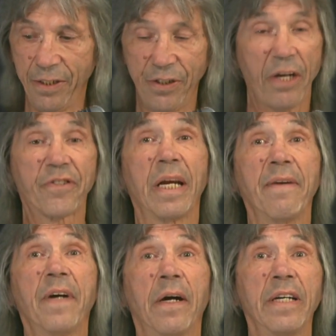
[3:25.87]

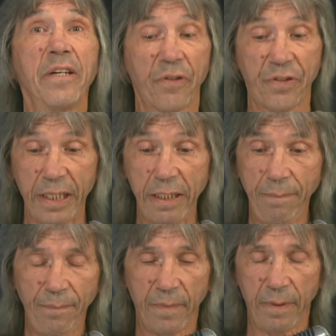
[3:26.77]
Yesterday, very
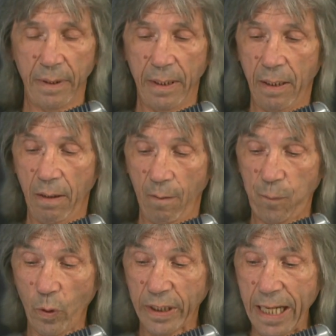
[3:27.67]
interesting.
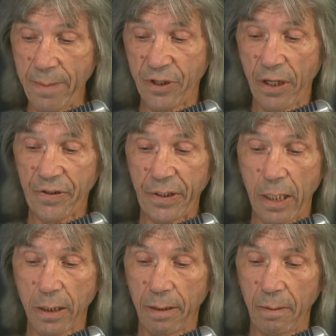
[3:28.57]
4 games yesterday
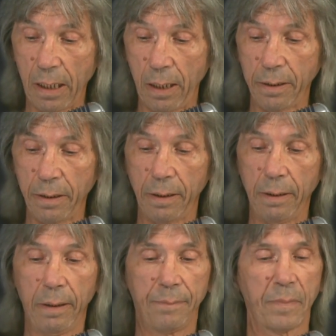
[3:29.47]
on
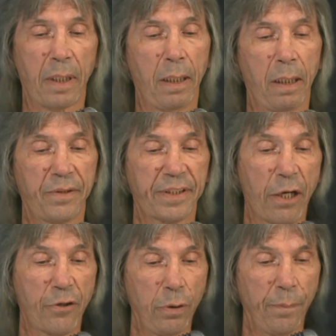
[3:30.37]
the
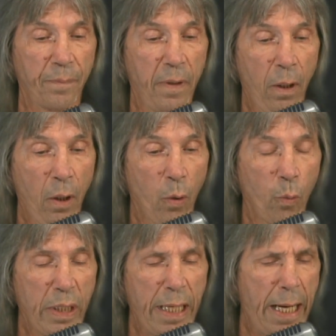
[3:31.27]
schedule.
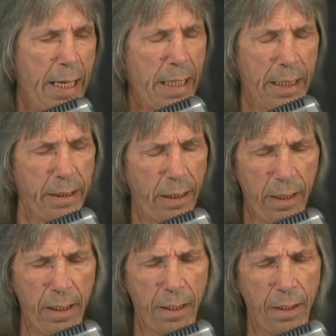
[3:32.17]
We had
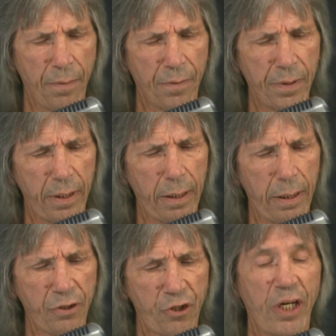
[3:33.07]

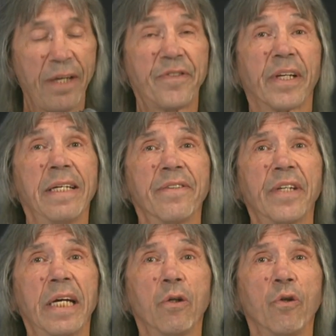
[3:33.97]
the Jets against
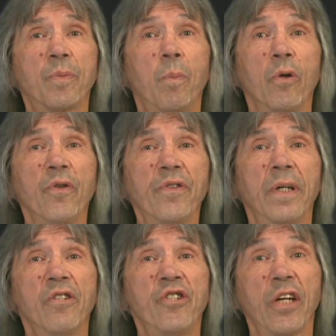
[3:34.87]
St. Louis Blues.
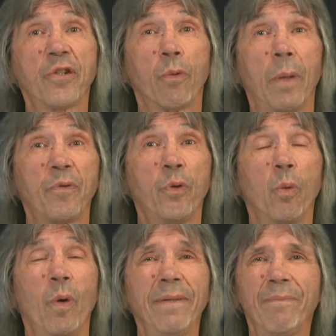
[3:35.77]
Jets were up
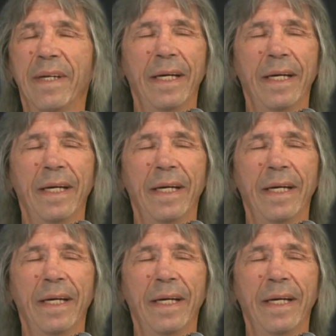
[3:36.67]
2-1.